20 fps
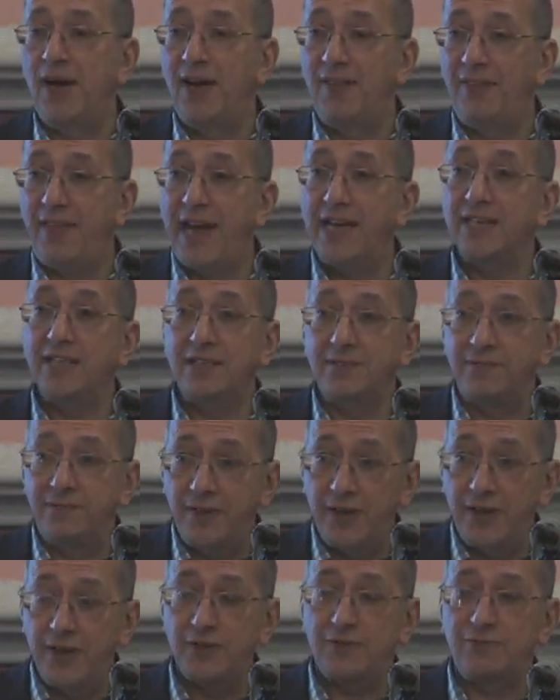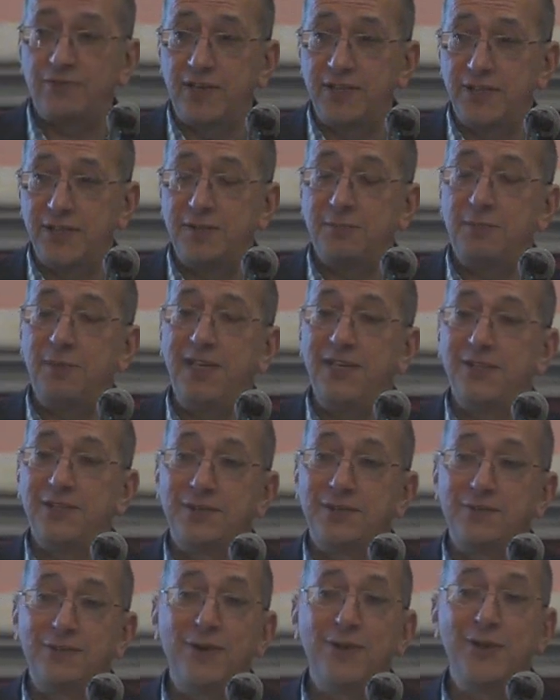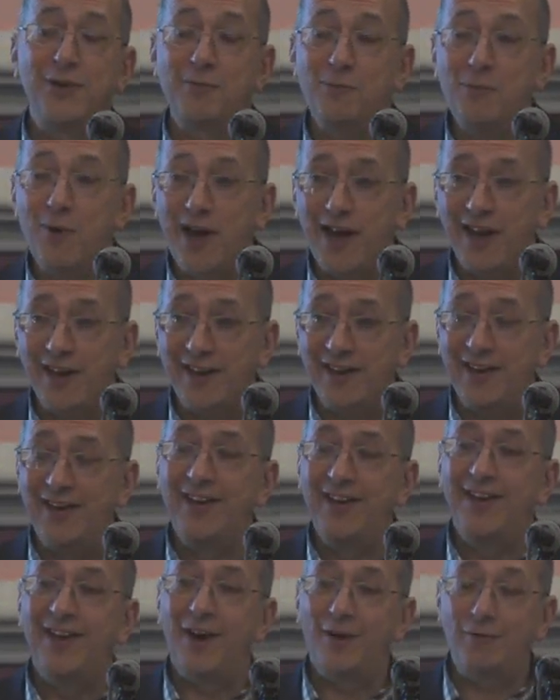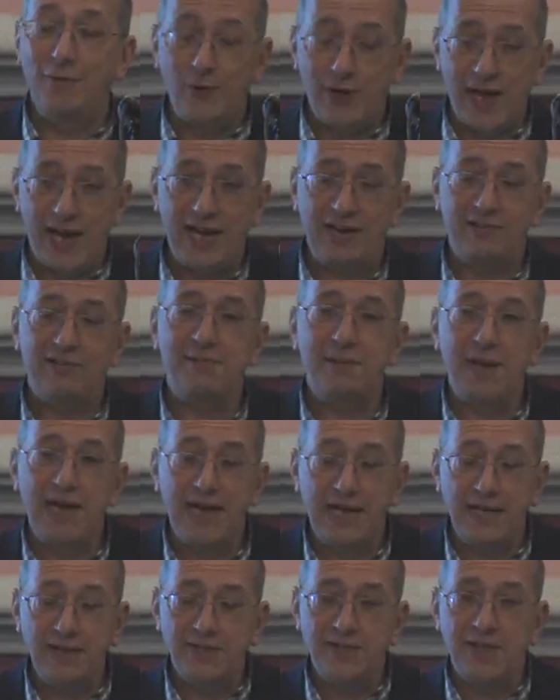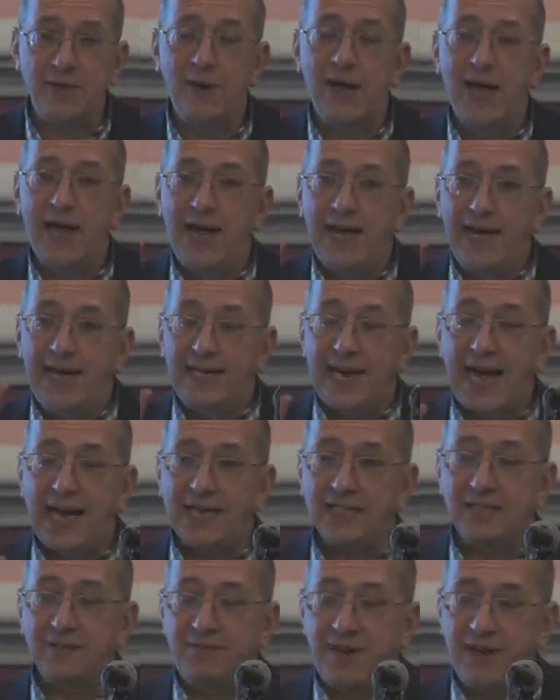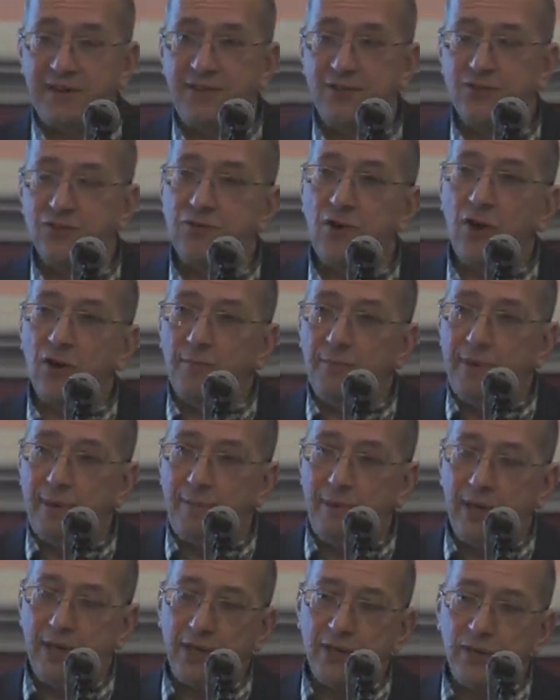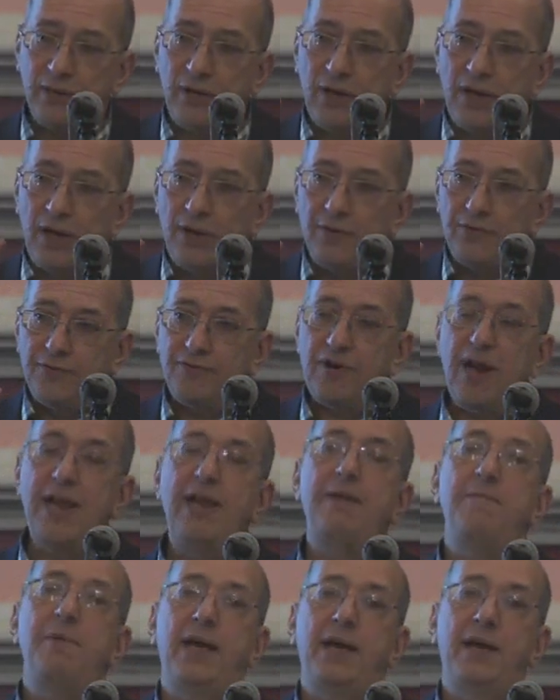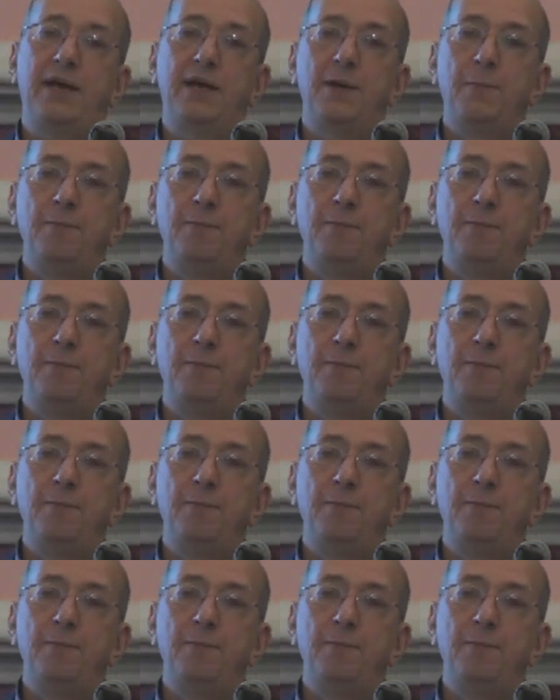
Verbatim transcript: And that's the first frontispiece to volume one of Organic Remains. So it has a very strong biblical framing.